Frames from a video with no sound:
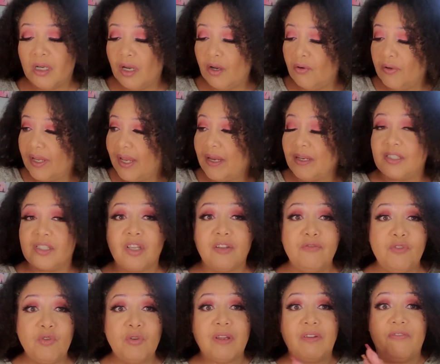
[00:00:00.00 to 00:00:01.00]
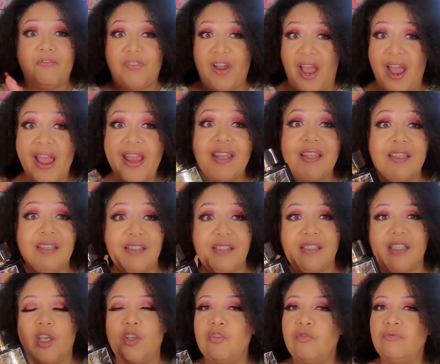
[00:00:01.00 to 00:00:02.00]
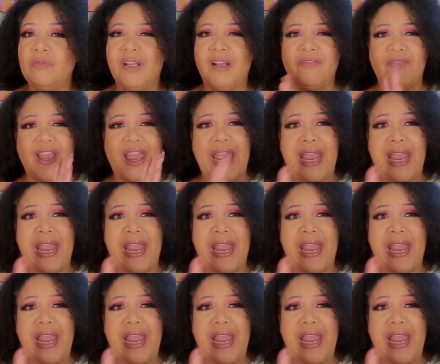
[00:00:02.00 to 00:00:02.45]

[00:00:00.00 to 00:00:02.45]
Okay, so if you could find this and you love